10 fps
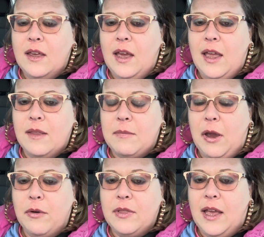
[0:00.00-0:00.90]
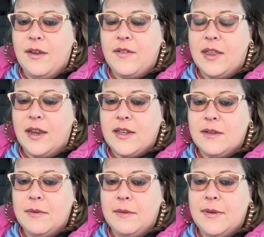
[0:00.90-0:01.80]
In my own life, I like
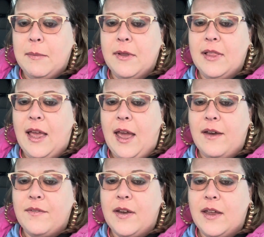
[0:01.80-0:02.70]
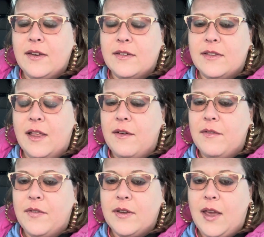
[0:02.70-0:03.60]
to make people laugh. I just
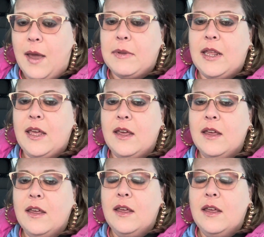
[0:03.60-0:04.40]
love comedy.